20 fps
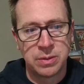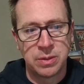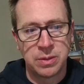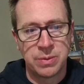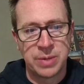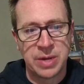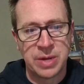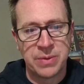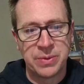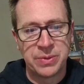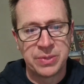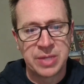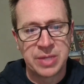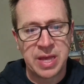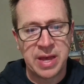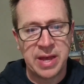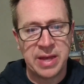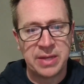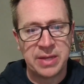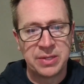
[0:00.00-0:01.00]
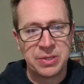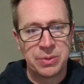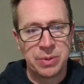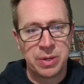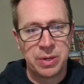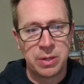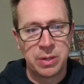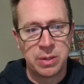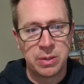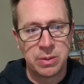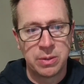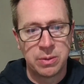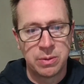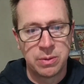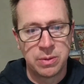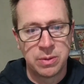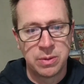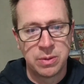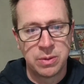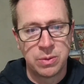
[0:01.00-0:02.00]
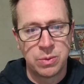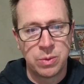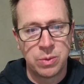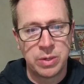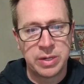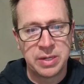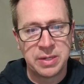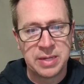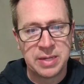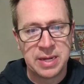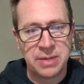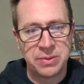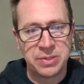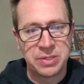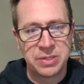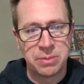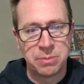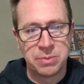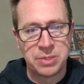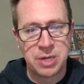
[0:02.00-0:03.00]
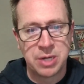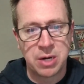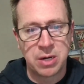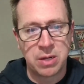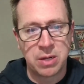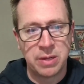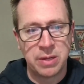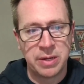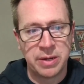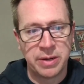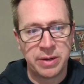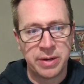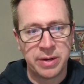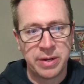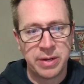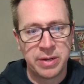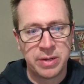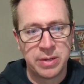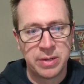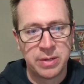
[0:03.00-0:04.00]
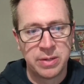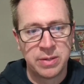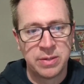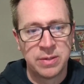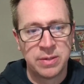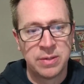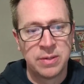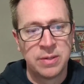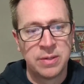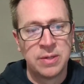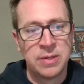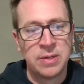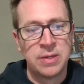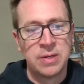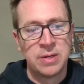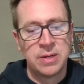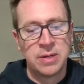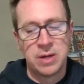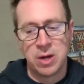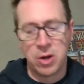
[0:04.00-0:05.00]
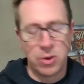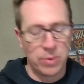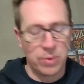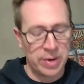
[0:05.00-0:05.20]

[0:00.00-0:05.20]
around those guys who are walking down some dark lit area. All